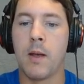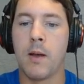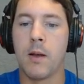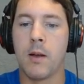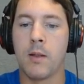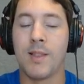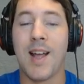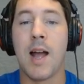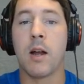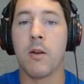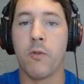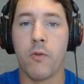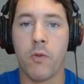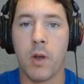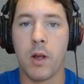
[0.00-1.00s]
a lack
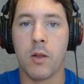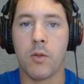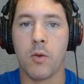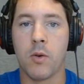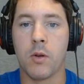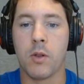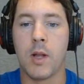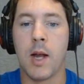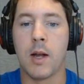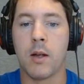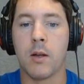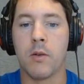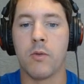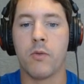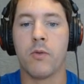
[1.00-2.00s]
of faith or a lack
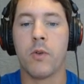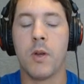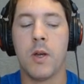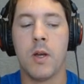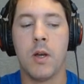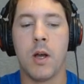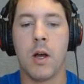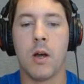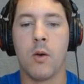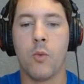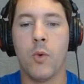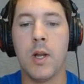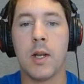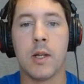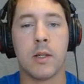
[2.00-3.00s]
of
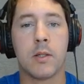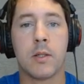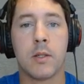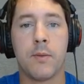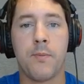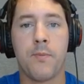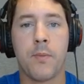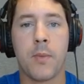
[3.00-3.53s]
witness.